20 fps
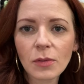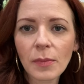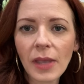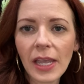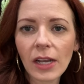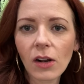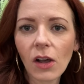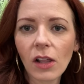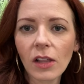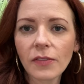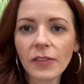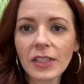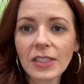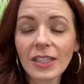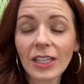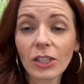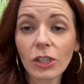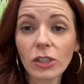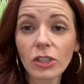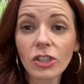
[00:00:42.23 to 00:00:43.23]
made all of these
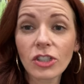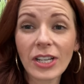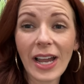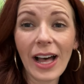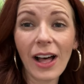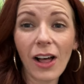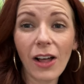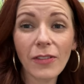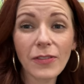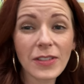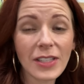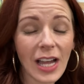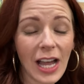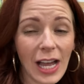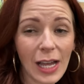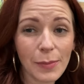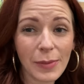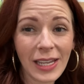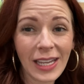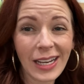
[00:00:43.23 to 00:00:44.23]
little shelves.
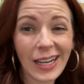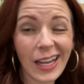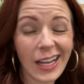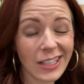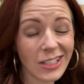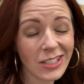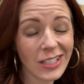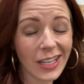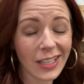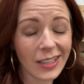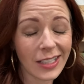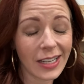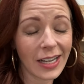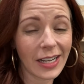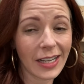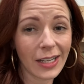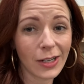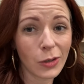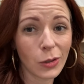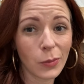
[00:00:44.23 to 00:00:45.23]
I mean, I just had the
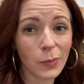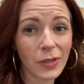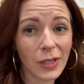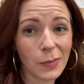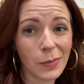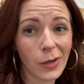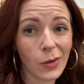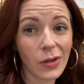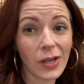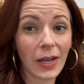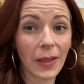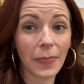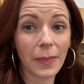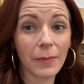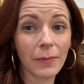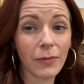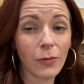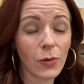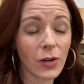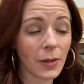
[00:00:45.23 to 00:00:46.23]
guy at Home Depot cut
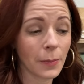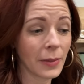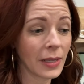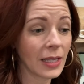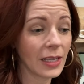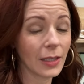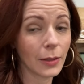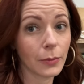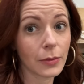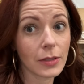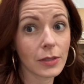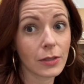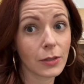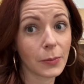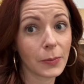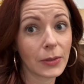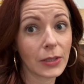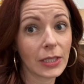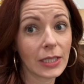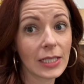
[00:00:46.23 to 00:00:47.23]
them for me. It was
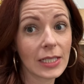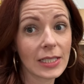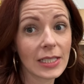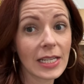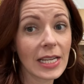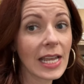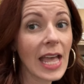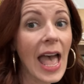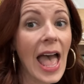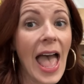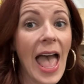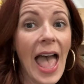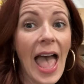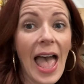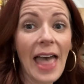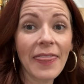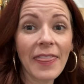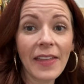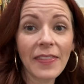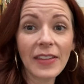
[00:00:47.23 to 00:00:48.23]
super easy.
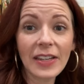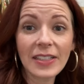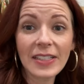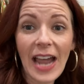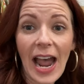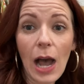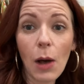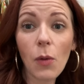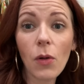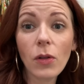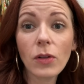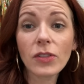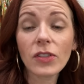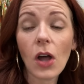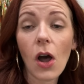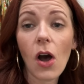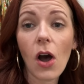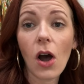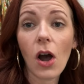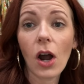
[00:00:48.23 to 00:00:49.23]
And then the dowels
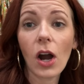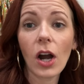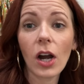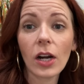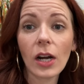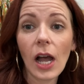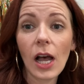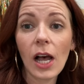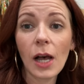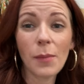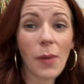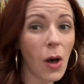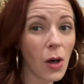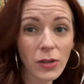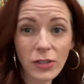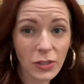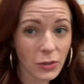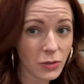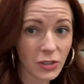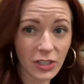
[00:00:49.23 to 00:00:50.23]
are um,
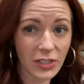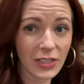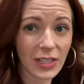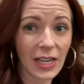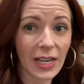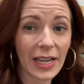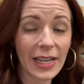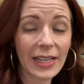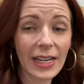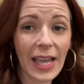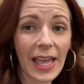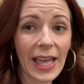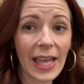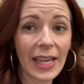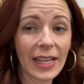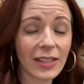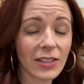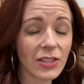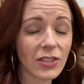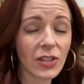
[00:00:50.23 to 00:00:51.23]
also just cut.
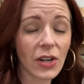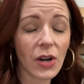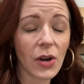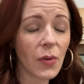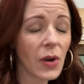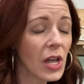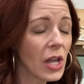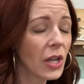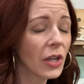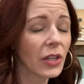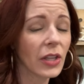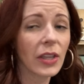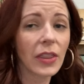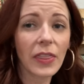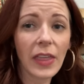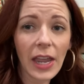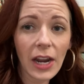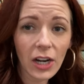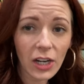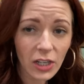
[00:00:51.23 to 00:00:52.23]
And so
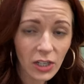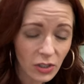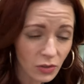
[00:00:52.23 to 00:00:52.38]
they are